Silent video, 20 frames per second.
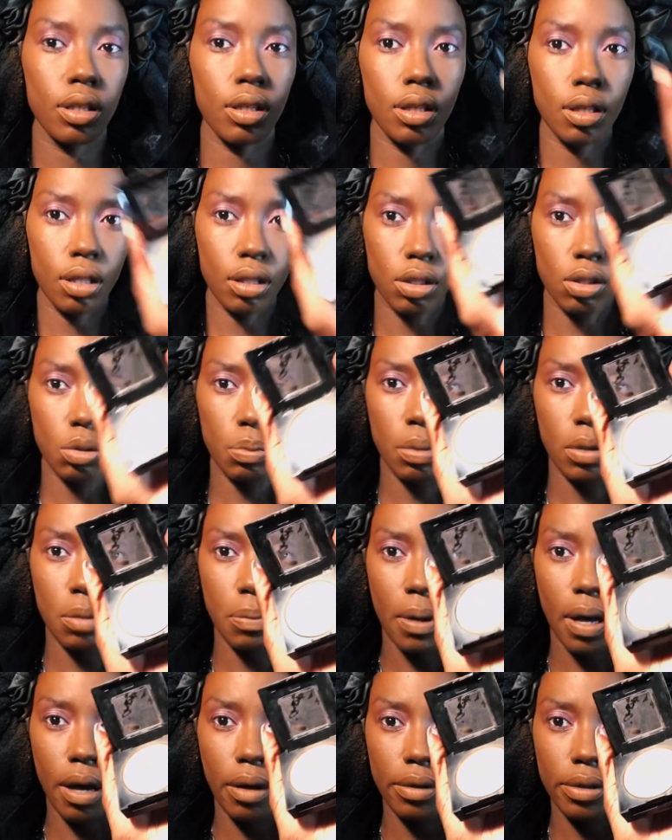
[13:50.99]
a little bit of
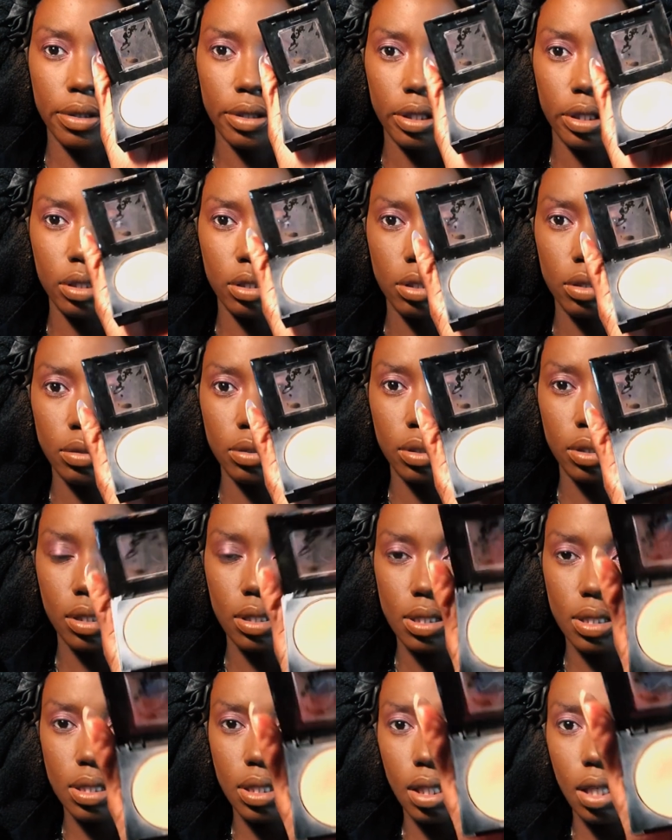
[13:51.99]
powder here. This
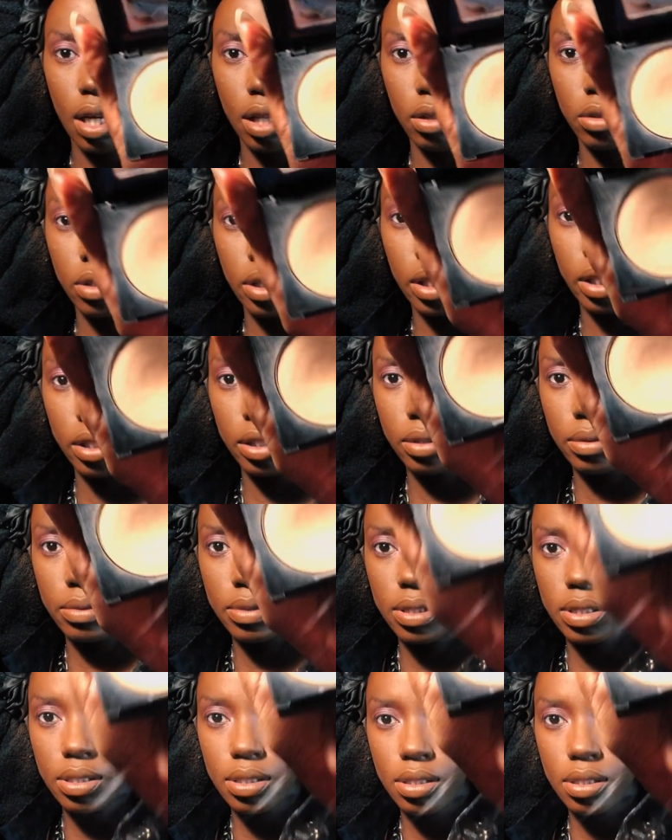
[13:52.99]
is the color that I use.